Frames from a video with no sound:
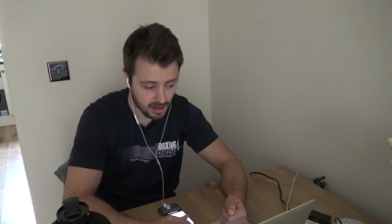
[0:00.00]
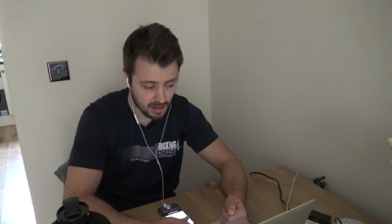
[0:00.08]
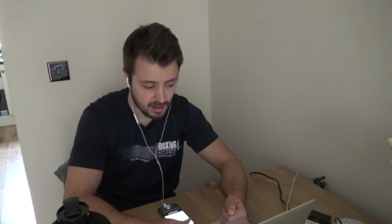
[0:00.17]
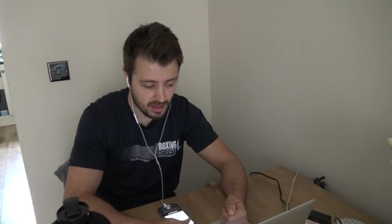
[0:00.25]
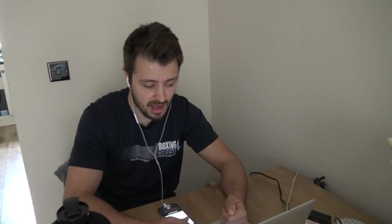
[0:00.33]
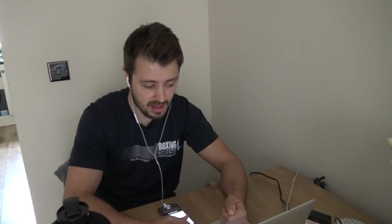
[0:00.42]

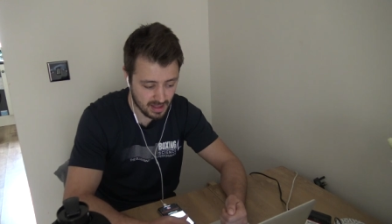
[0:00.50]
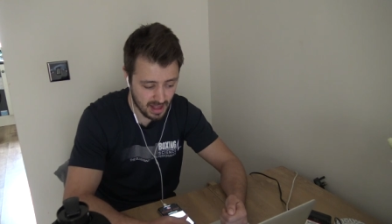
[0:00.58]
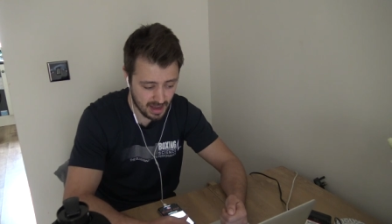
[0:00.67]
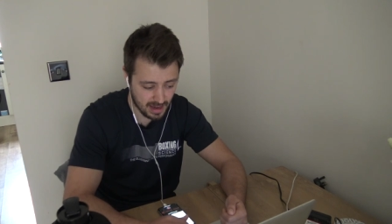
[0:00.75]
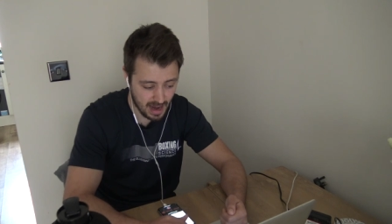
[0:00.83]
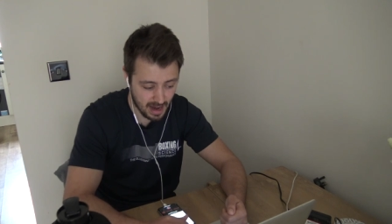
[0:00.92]
So that's
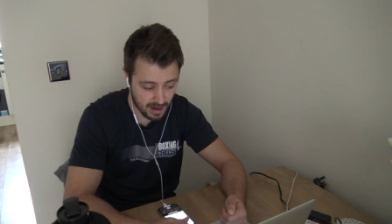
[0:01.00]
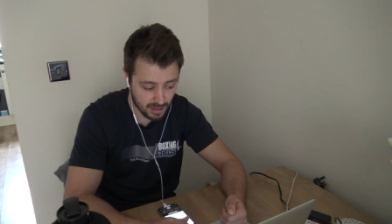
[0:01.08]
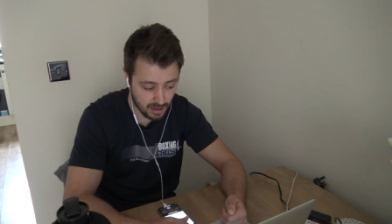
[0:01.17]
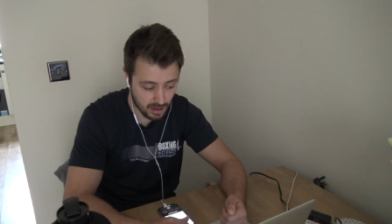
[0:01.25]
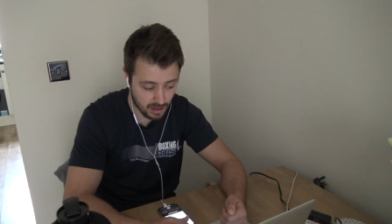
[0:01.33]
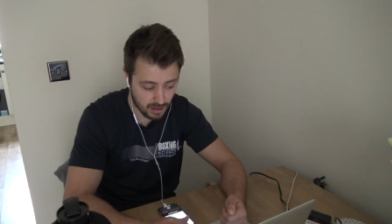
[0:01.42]
like kind of
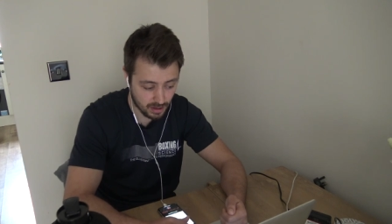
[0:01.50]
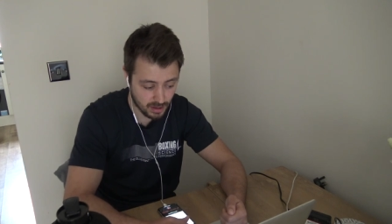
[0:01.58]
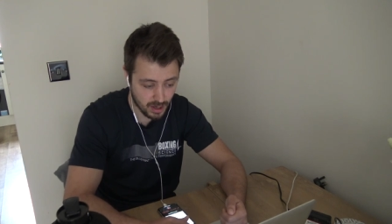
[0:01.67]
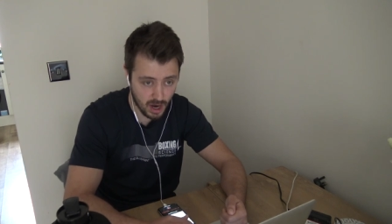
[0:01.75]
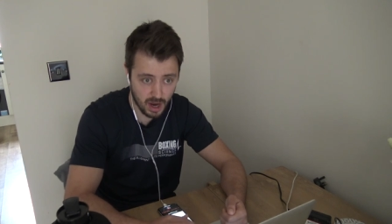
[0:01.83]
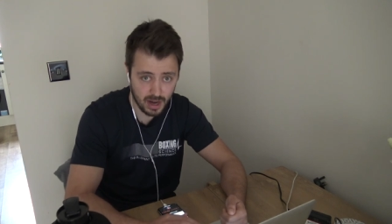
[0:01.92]
the, the
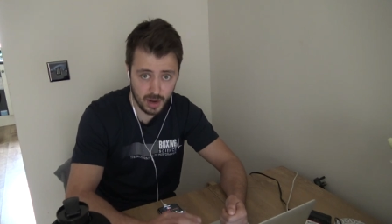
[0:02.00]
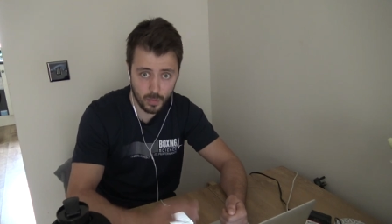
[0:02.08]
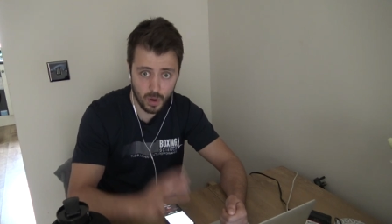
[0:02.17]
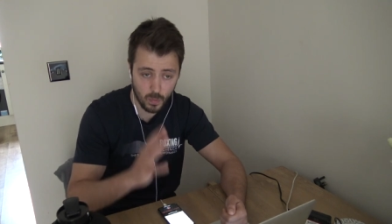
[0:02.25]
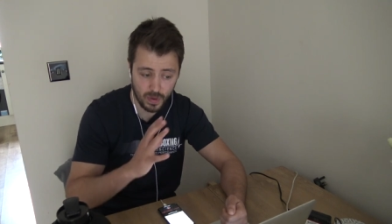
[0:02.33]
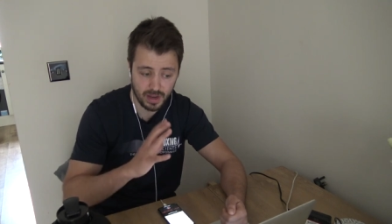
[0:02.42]
journey,
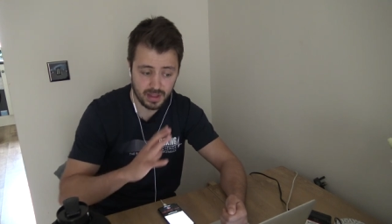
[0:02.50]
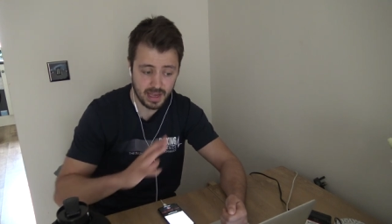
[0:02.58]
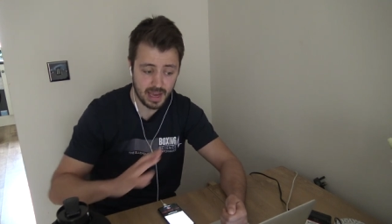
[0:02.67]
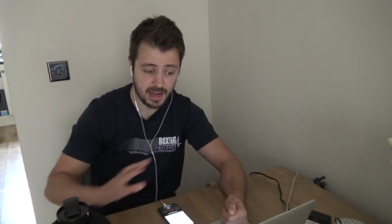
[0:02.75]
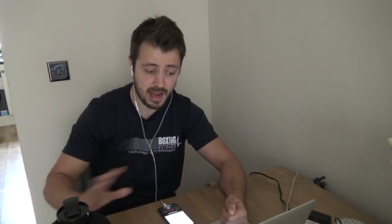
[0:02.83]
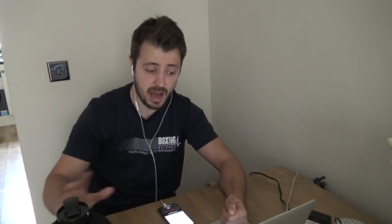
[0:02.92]
what we
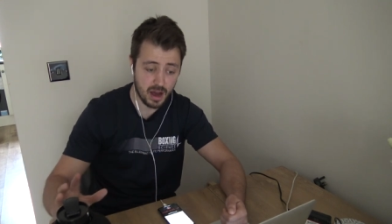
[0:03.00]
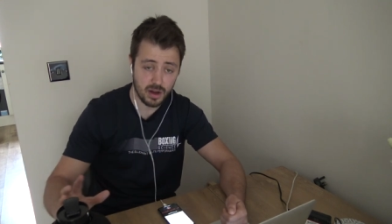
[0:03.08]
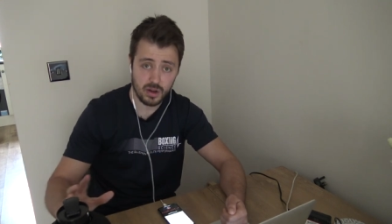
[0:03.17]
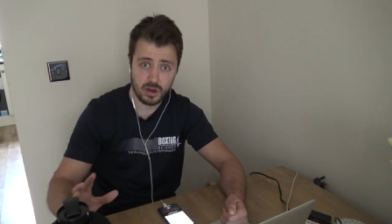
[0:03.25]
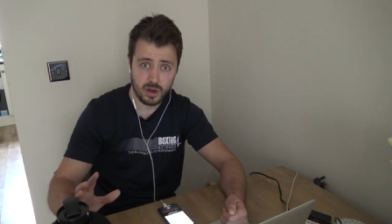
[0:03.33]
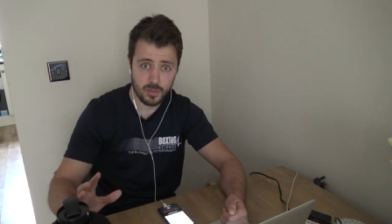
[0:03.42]
take our
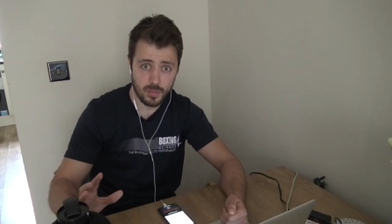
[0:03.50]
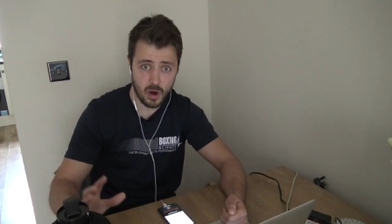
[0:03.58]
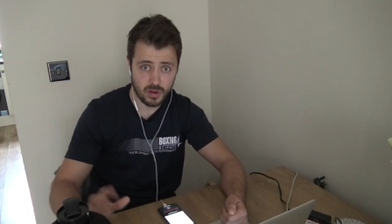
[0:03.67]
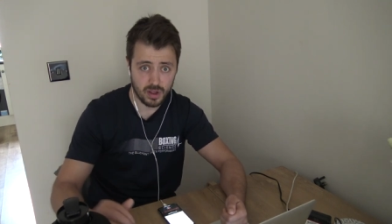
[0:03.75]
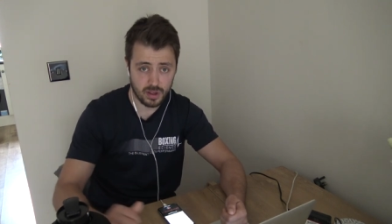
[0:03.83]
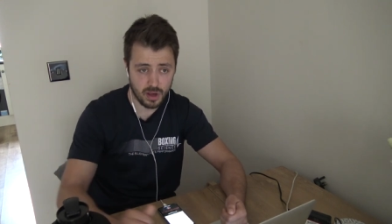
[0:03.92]

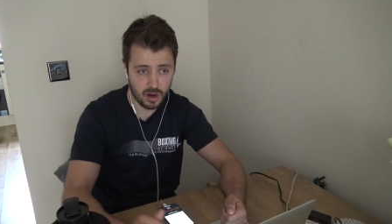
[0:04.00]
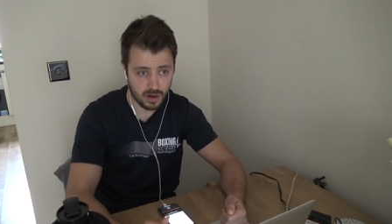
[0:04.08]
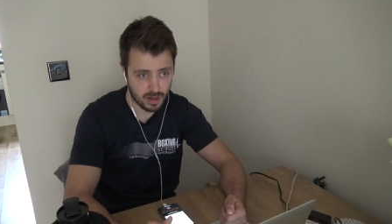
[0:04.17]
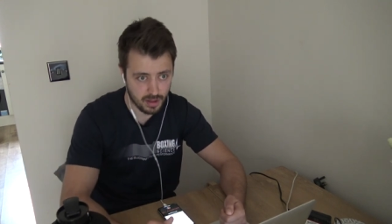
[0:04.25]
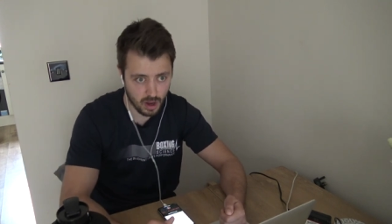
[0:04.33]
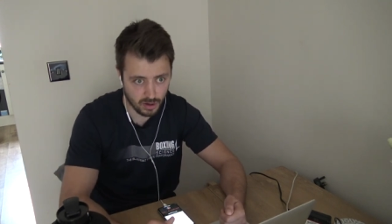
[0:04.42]
boxes on.
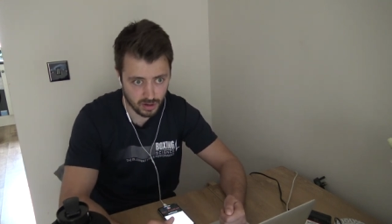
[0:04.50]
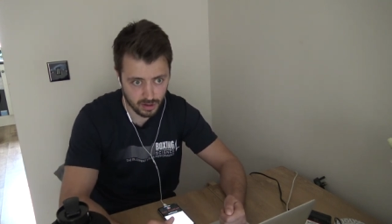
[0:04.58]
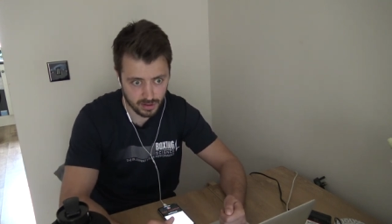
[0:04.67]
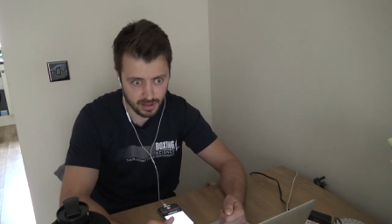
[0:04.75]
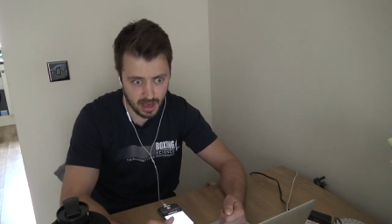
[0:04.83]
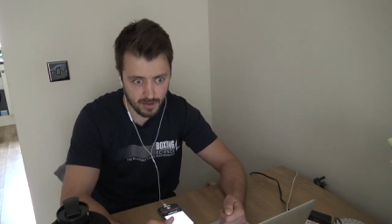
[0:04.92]
It's not
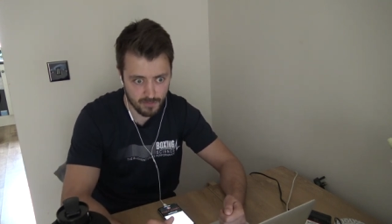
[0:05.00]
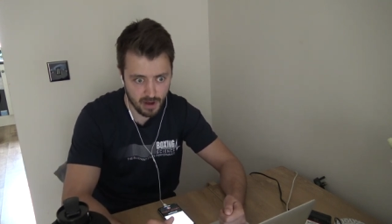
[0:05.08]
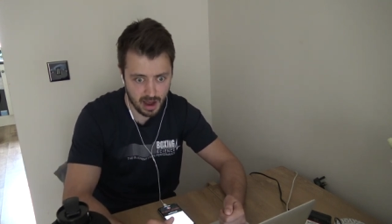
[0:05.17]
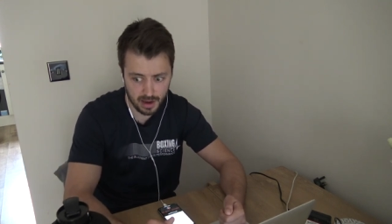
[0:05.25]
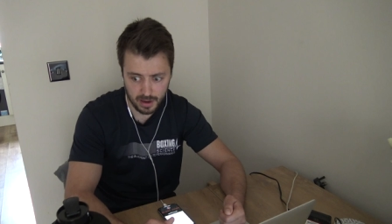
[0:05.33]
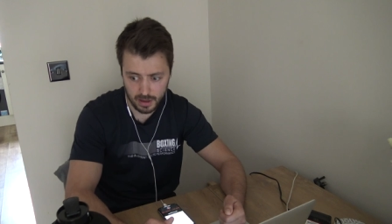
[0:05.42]
just like,
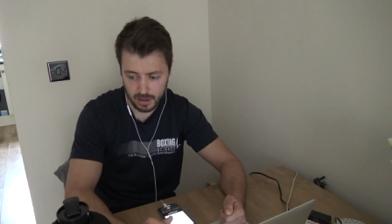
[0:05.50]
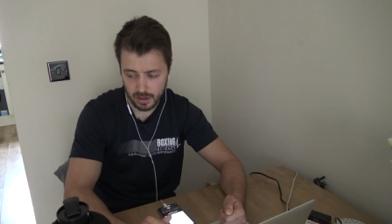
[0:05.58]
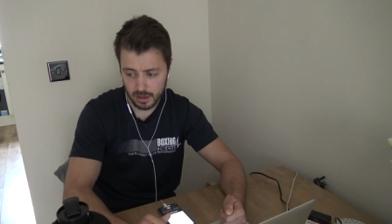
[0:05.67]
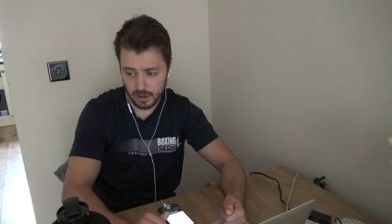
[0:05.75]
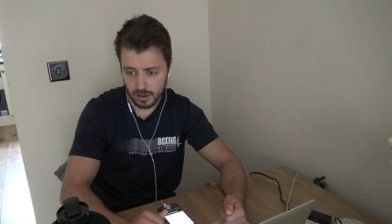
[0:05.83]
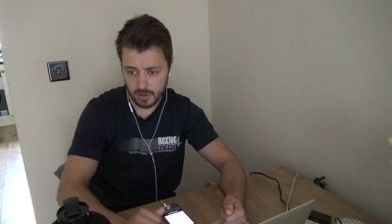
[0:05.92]
right,
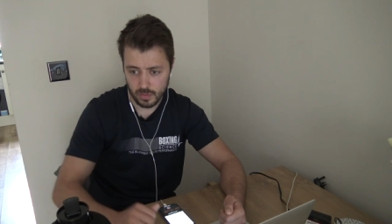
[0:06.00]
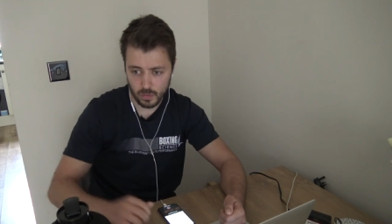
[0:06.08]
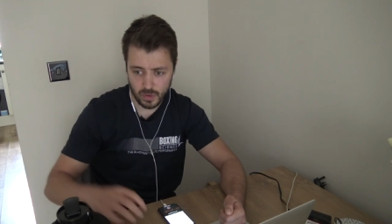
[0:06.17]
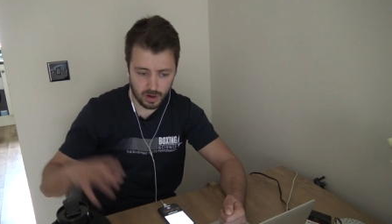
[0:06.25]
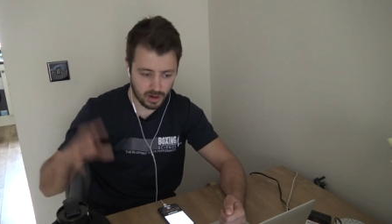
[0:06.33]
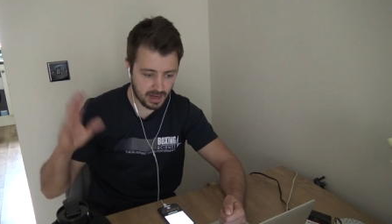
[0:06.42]

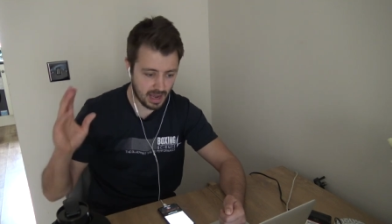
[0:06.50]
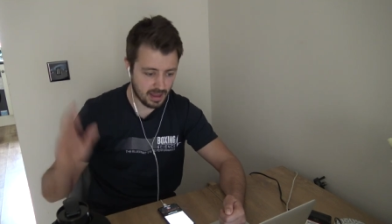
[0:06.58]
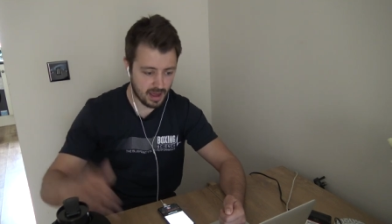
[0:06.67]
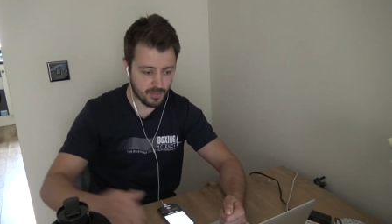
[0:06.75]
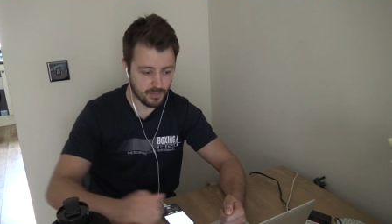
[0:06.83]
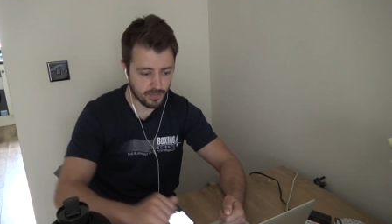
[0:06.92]
we're going to get
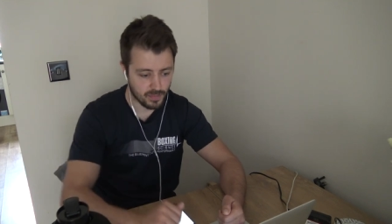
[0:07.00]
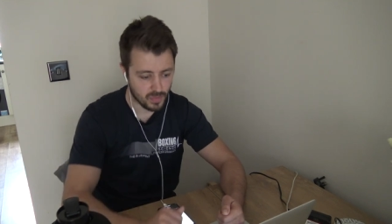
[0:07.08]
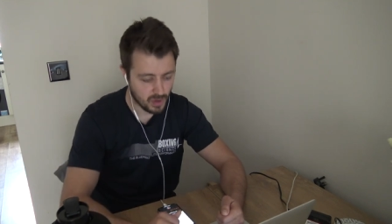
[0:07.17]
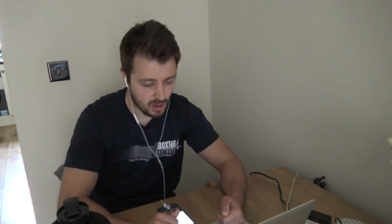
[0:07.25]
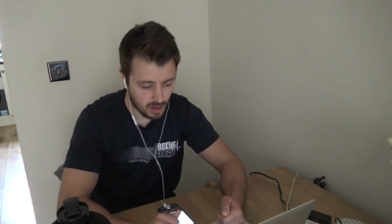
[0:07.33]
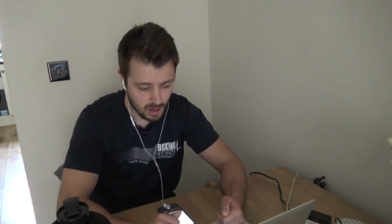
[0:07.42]
them
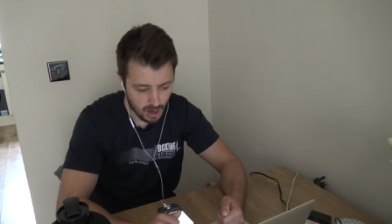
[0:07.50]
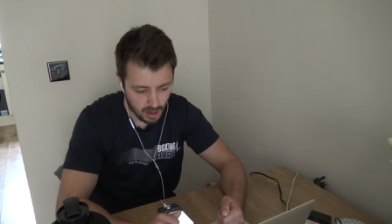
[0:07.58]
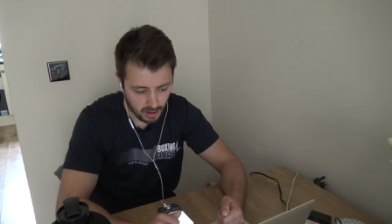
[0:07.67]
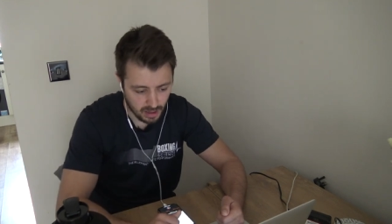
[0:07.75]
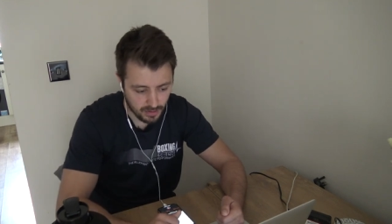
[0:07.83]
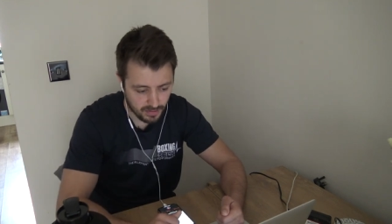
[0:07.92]

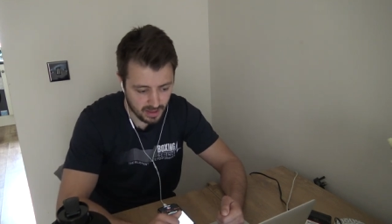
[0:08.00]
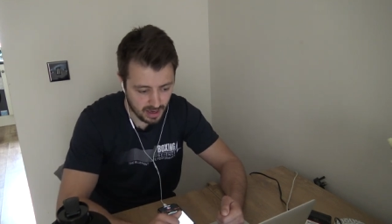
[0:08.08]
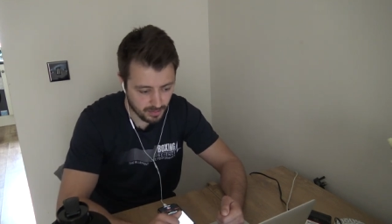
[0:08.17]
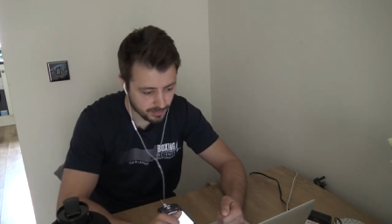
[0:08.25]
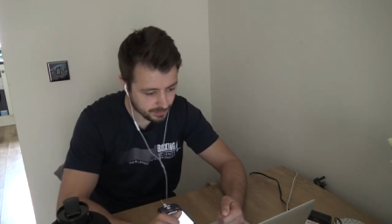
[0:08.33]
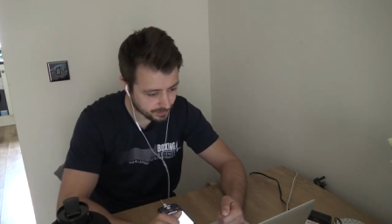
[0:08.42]
lifting